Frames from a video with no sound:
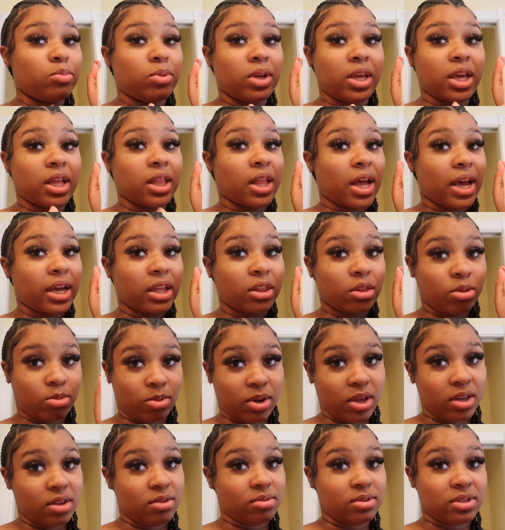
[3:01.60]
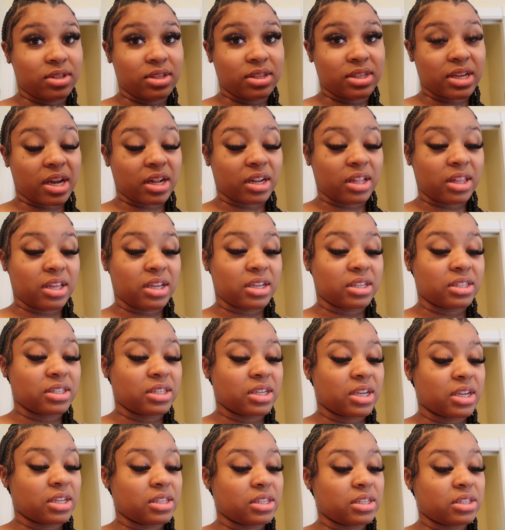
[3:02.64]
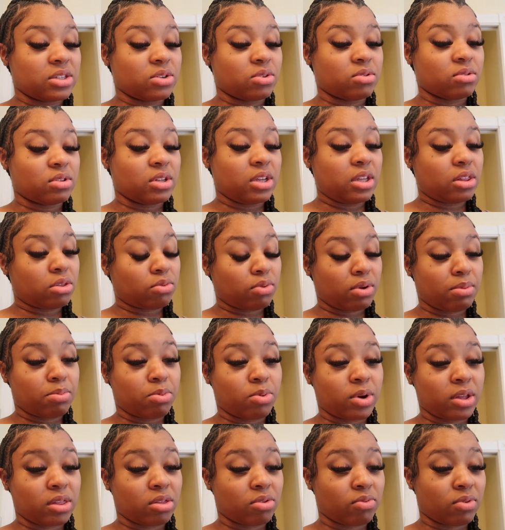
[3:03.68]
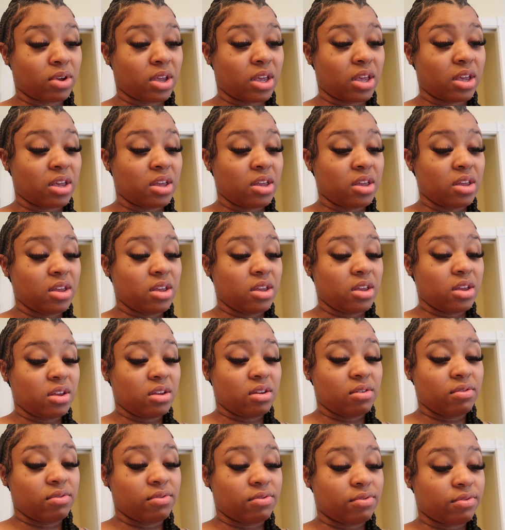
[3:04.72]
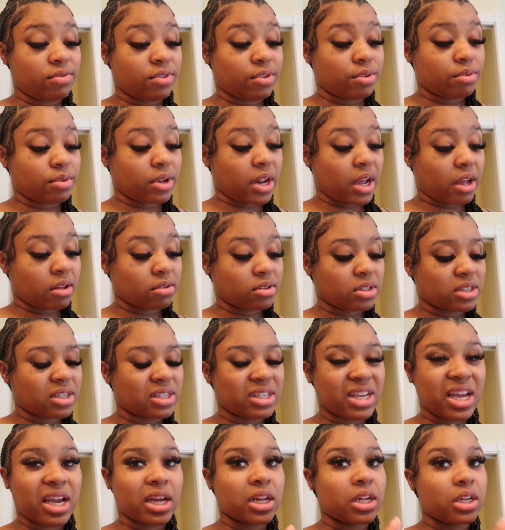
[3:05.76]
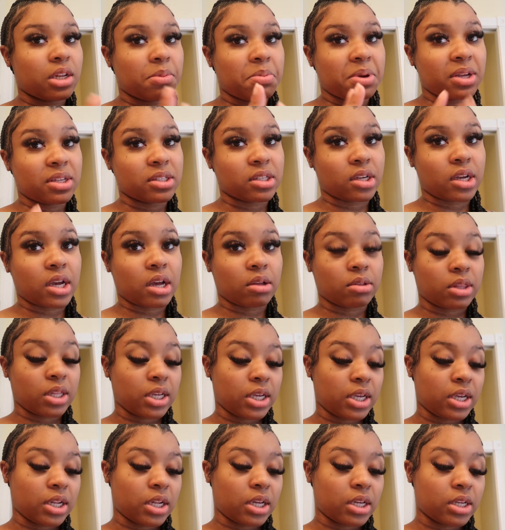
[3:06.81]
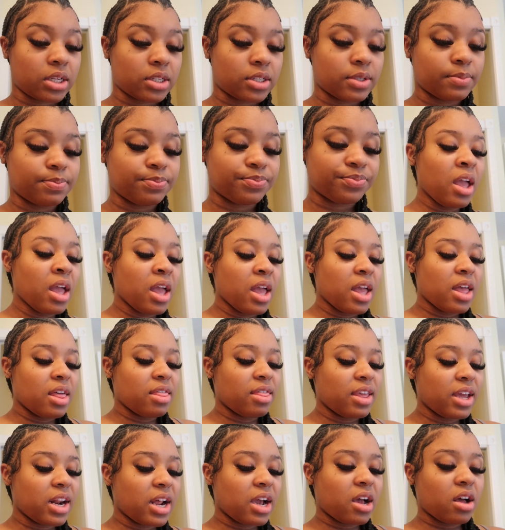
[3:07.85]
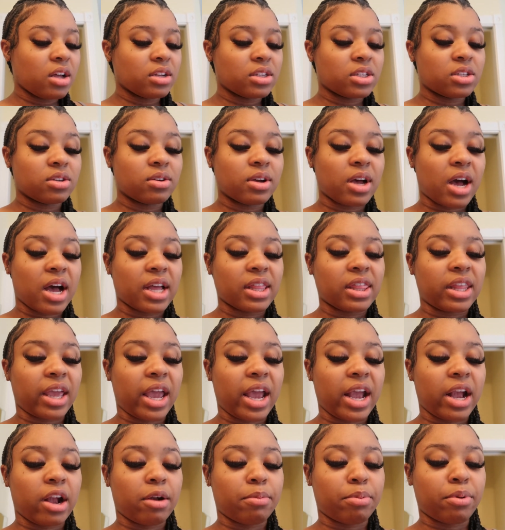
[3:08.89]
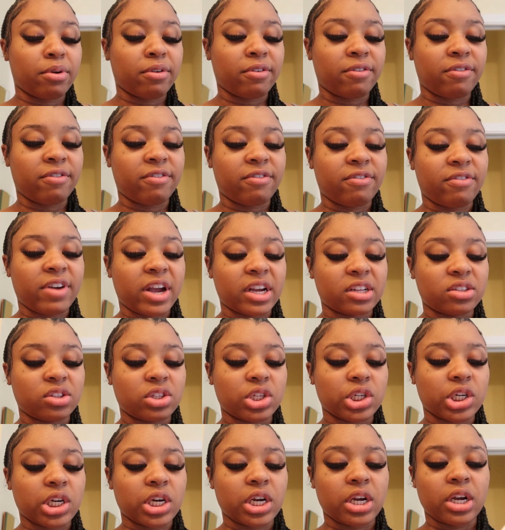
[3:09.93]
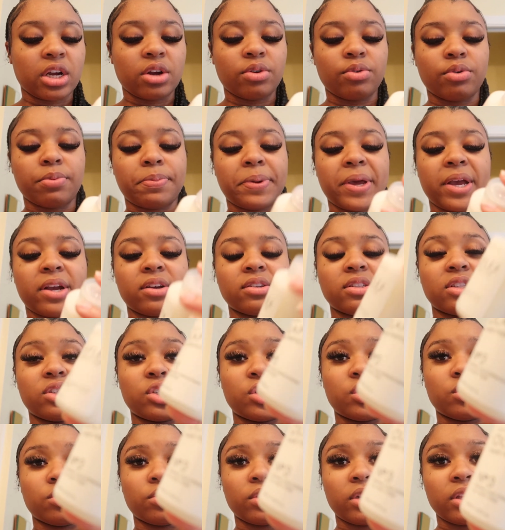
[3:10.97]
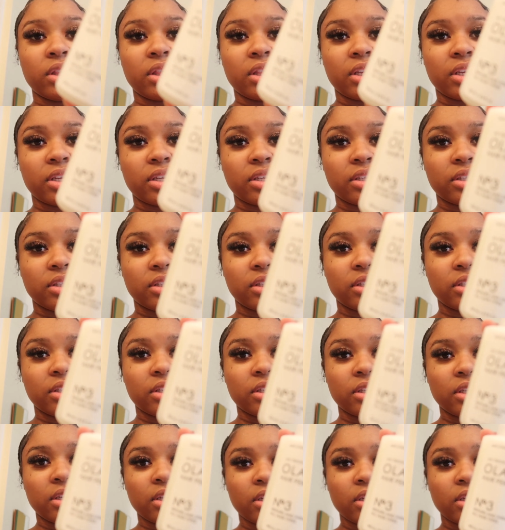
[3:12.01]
will get like 3 uses out of this because it's only 3.3 fluid ounces, and it depends on how thick it is. Then I also got the Hair Perfector Repairs and Strengthens.